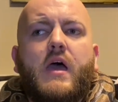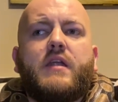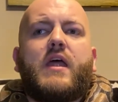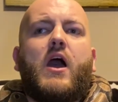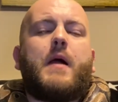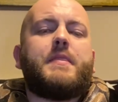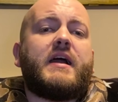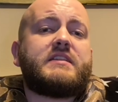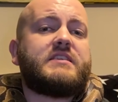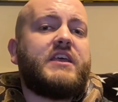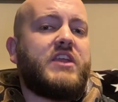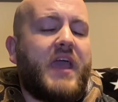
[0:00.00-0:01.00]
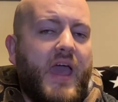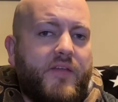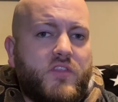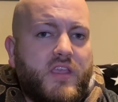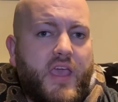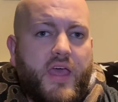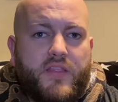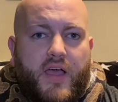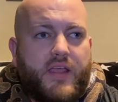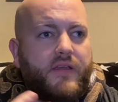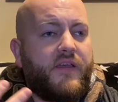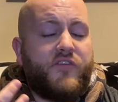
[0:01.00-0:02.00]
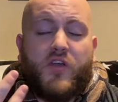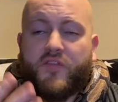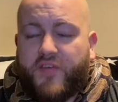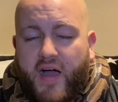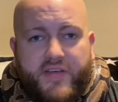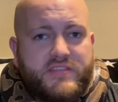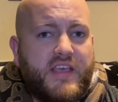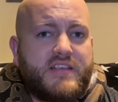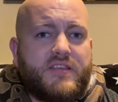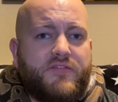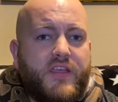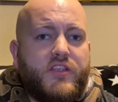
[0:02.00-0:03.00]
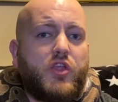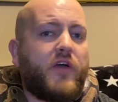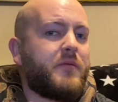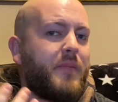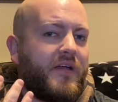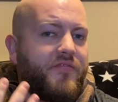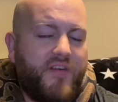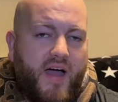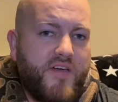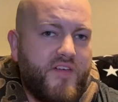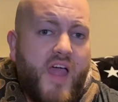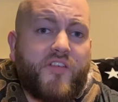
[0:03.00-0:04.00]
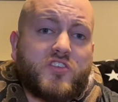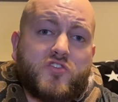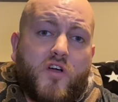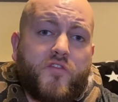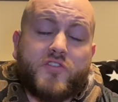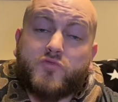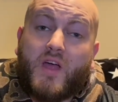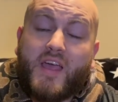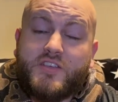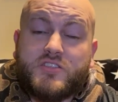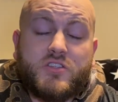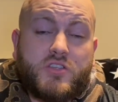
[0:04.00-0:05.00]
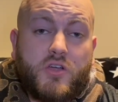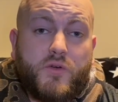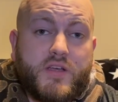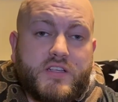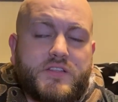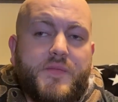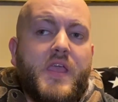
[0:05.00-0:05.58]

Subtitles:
Now, I'm not saying you have to get, if you have 5 snakes to feed, you have to buy 5 African soft furs. What I used to do is